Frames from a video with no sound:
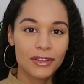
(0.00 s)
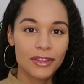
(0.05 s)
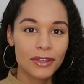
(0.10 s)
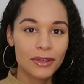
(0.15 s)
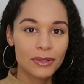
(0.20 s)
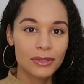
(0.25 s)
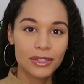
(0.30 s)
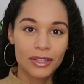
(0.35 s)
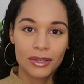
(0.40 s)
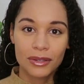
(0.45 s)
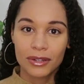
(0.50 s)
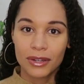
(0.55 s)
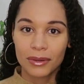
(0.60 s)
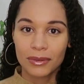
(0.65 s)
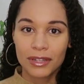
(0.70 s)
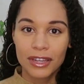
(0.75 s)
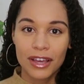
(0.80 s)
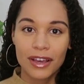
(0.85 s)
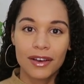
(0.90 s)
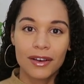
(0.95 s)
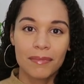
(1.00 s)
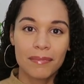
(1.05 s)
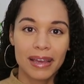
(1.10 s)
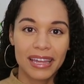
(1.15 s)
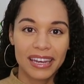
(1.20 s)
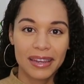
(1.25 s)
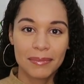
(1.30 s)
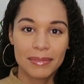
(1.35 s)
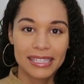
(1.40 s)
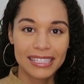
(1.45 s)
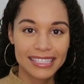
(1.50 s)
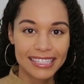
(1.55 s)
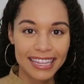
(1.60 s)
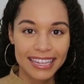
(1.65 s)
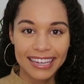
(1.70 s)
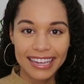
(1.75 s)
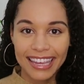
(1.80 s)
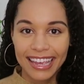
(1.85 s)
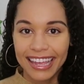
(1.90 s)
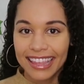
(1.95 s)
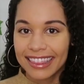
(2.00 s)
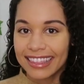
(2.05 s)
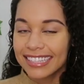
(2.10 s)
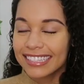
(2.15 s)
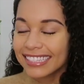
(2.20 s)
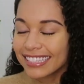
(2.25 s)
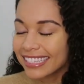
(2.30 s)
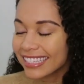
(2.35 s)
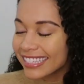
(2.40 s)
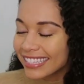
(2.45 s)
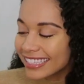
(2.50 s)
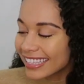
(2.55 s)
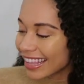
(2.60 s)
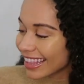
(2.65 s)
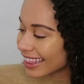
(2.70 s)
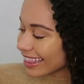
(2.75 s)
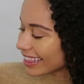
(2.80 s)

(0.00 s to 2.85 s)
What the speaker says: For those of you who don't know, my name is Sydney and this is